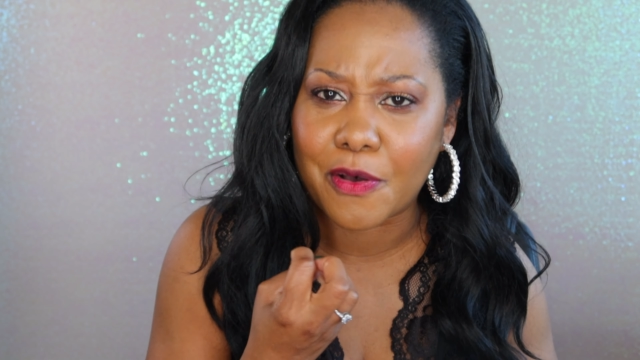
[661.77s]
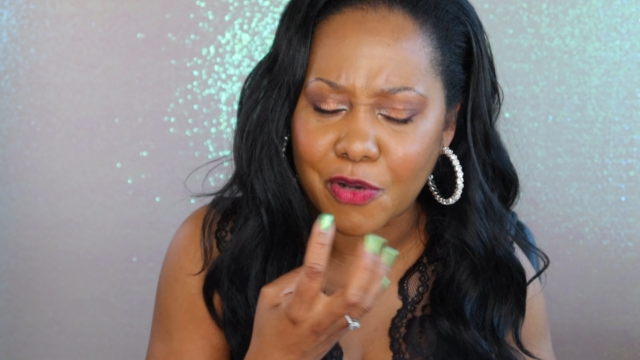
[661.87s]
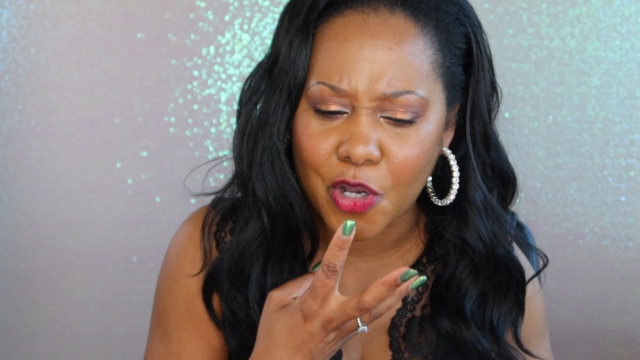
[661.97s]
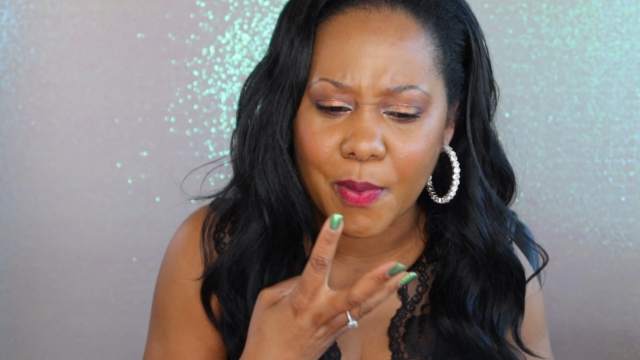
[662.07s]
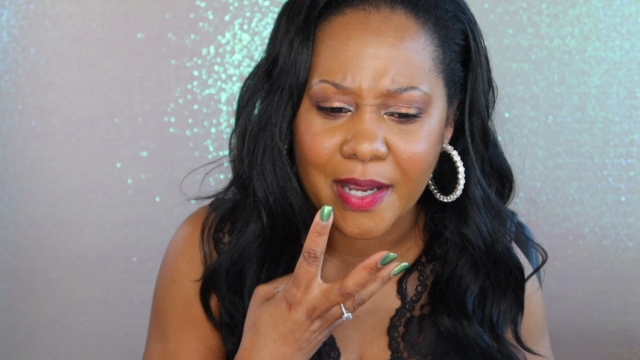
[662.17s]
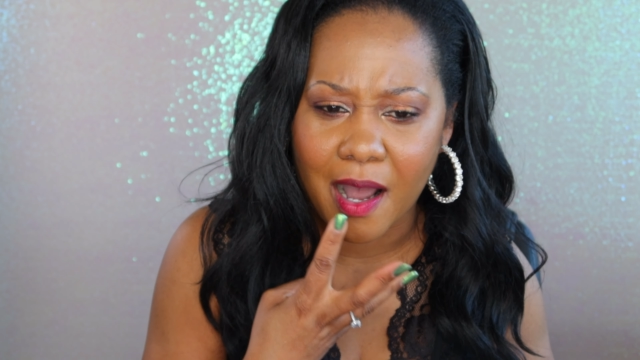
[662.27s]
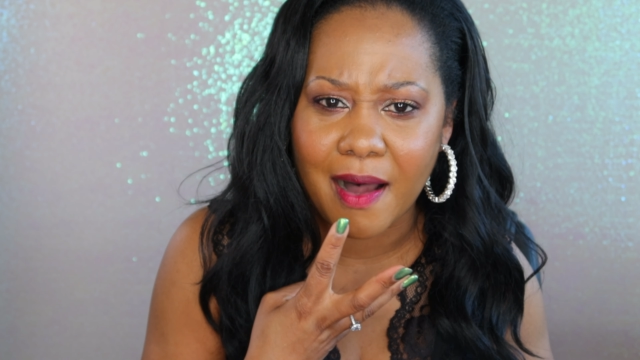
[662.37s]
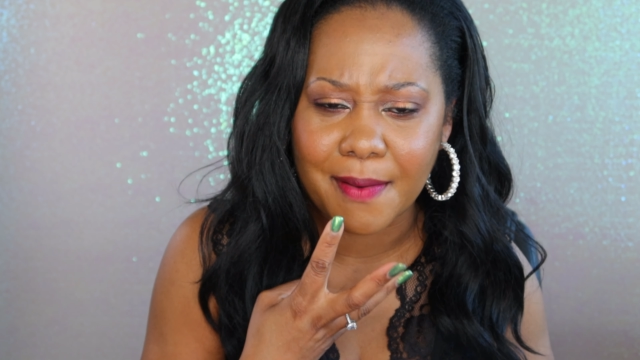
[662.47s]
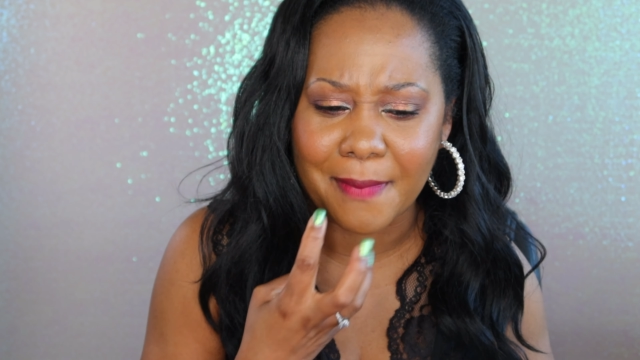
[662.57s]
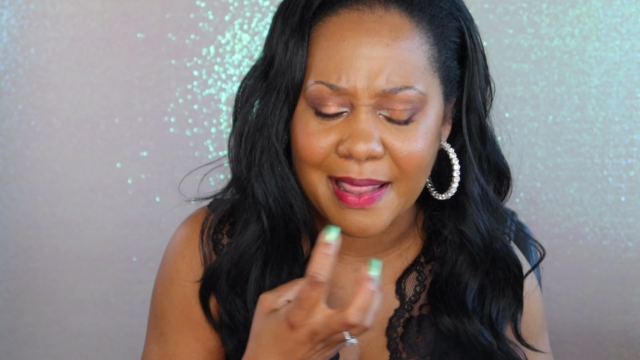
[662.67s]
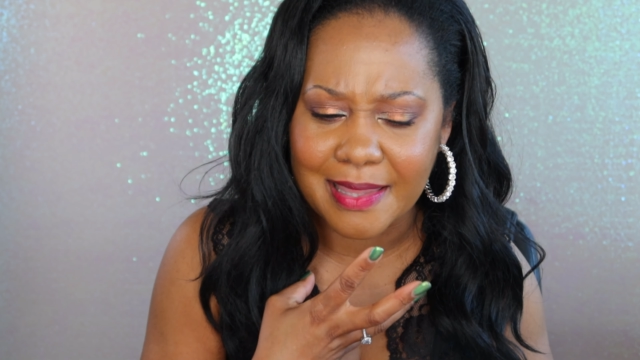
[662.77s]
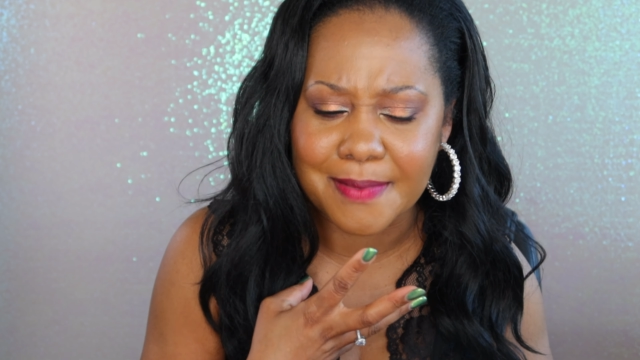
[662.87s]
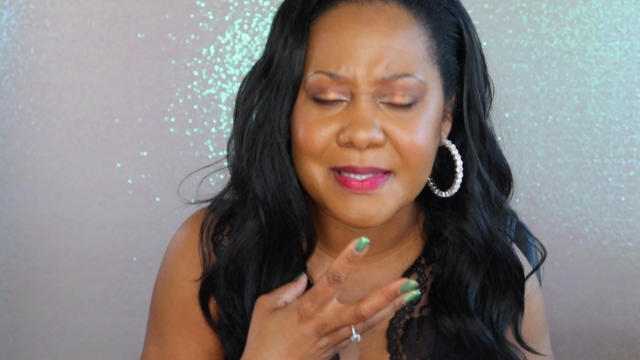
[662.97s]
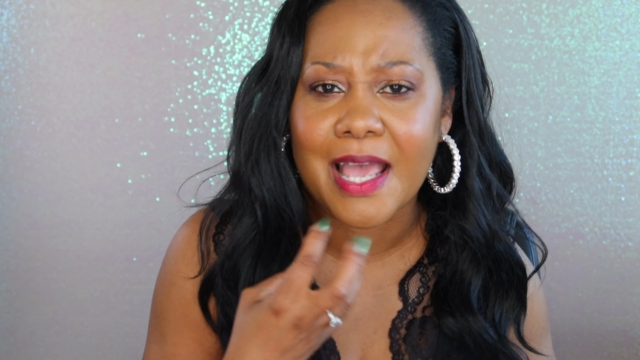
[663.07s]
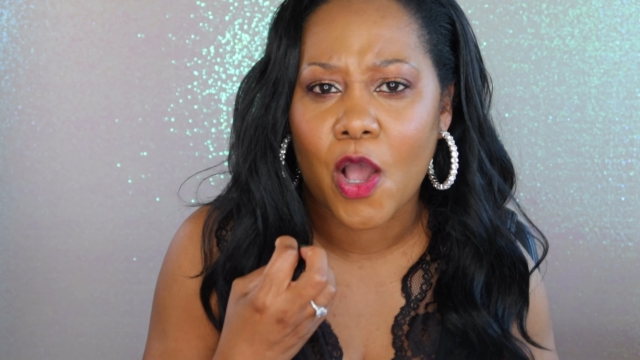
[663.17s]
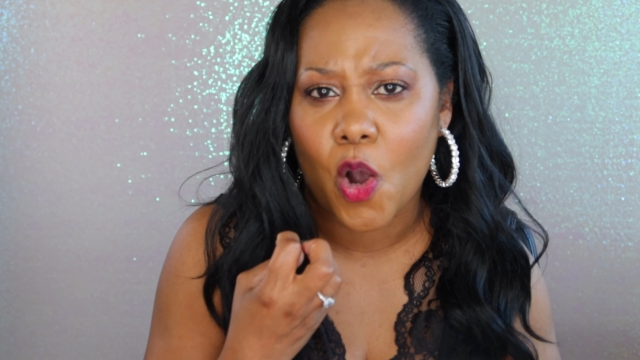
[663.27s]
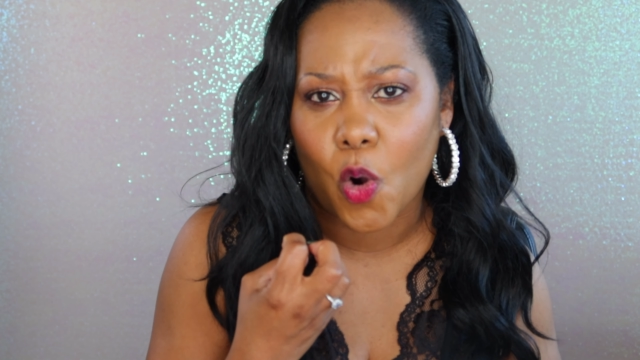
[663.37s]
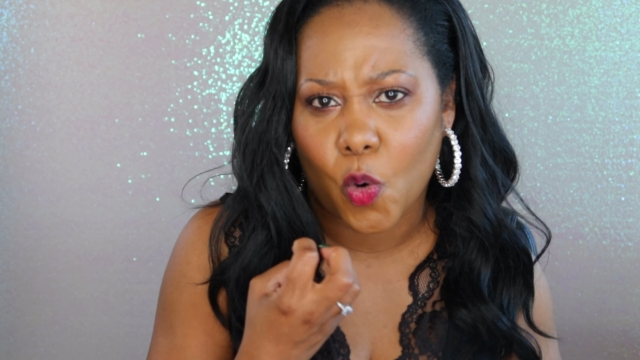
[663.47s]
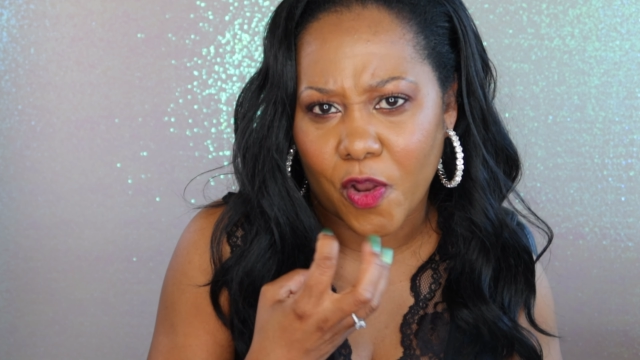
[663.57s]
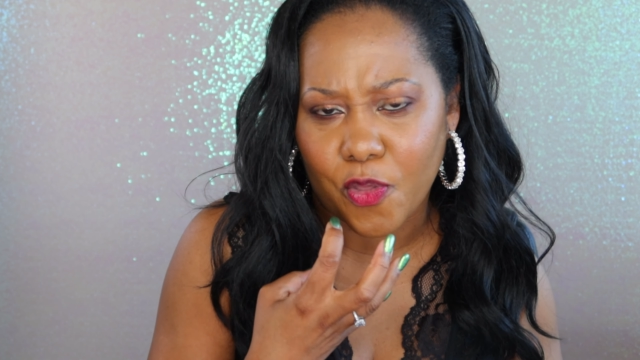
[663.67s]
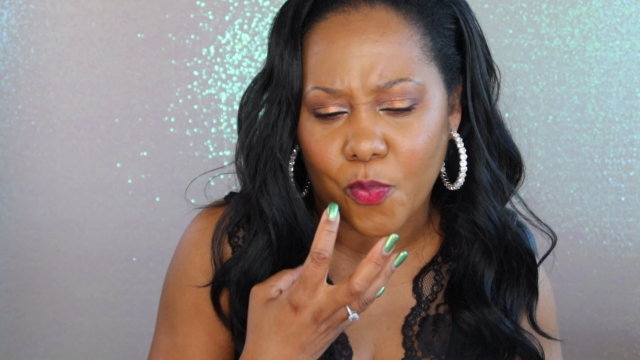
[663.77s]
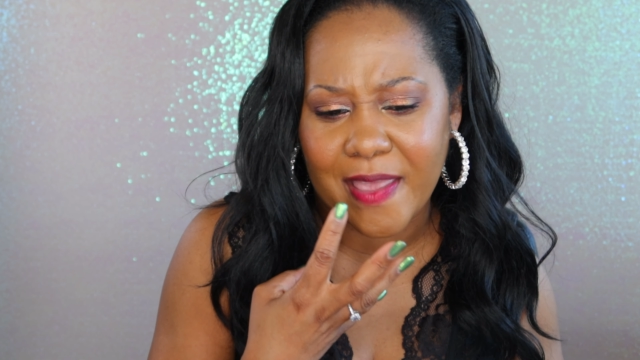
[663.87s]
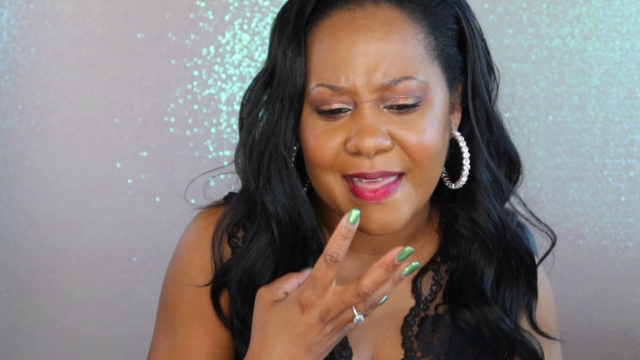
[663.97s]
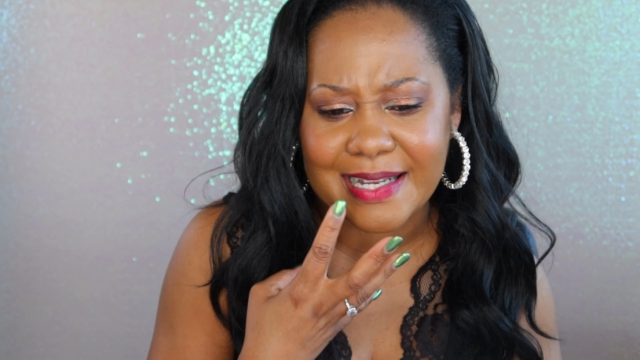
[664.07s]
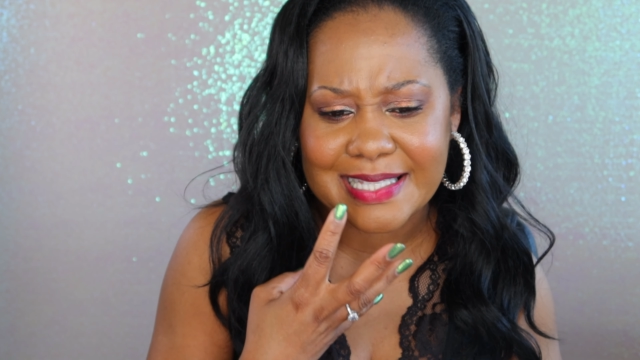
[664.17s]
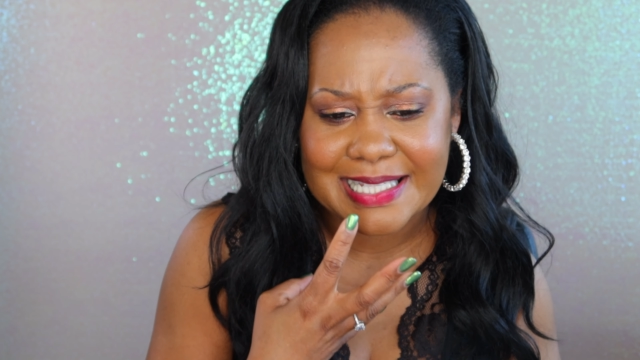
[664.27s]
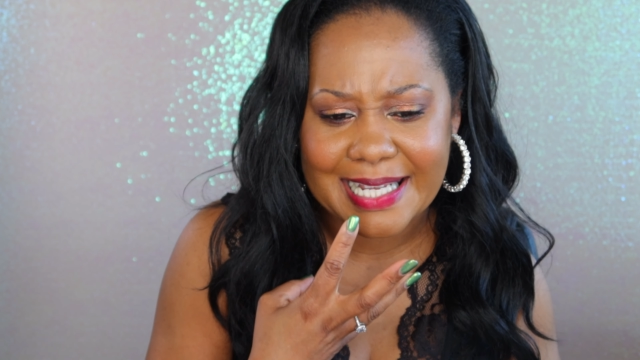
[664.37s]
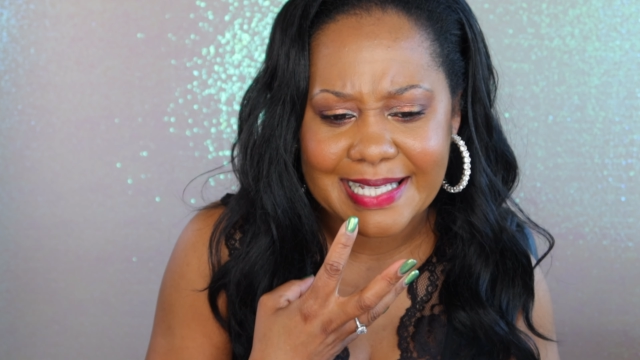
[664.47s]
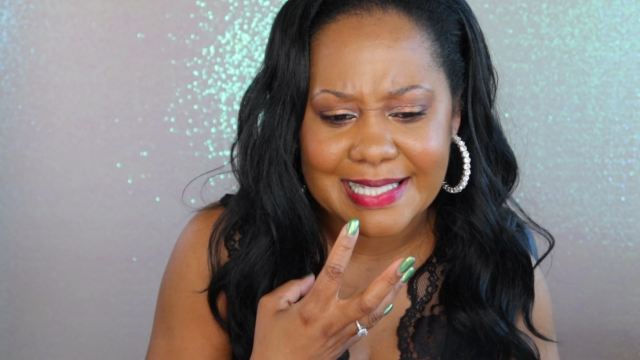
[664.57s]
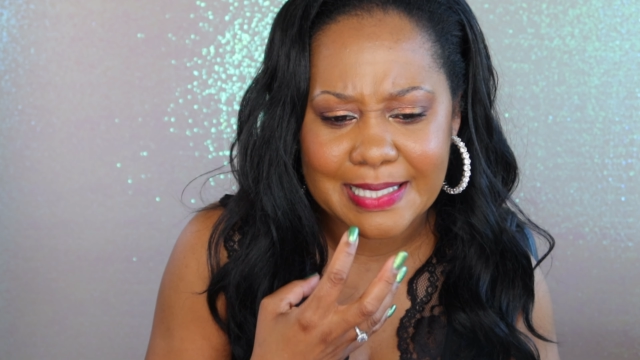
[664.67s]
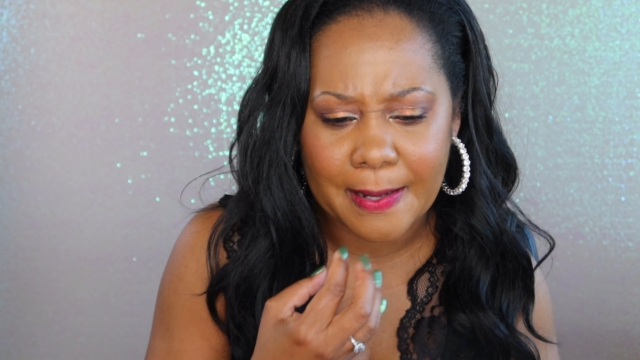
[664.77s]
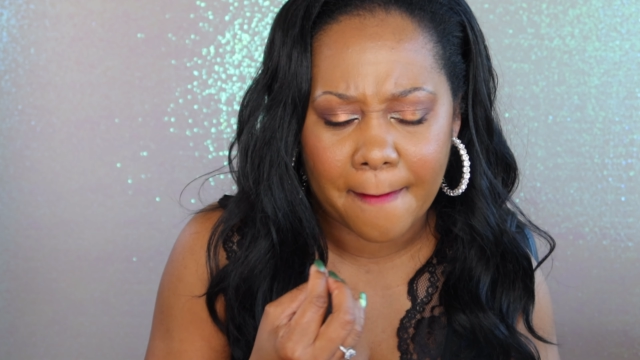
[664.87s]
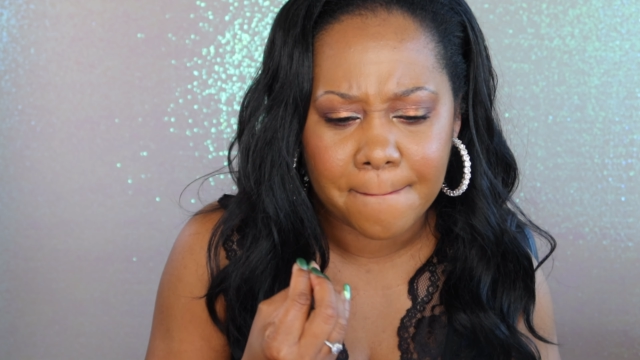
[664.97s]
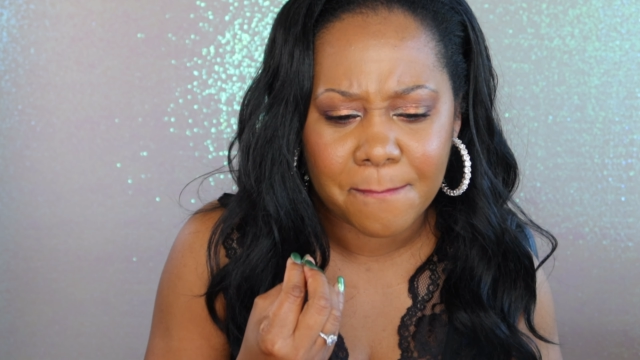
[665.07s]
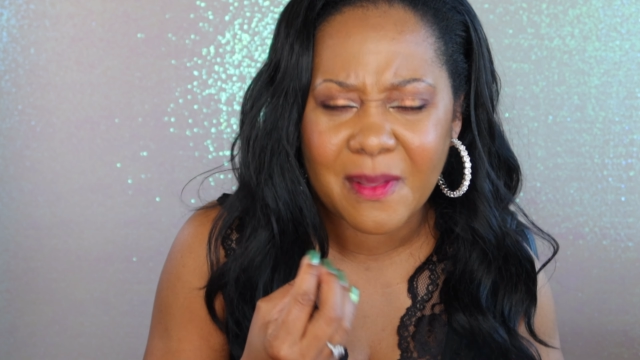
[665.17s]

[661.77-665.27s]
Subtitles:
felt going on my lips, or the way that it's tasting.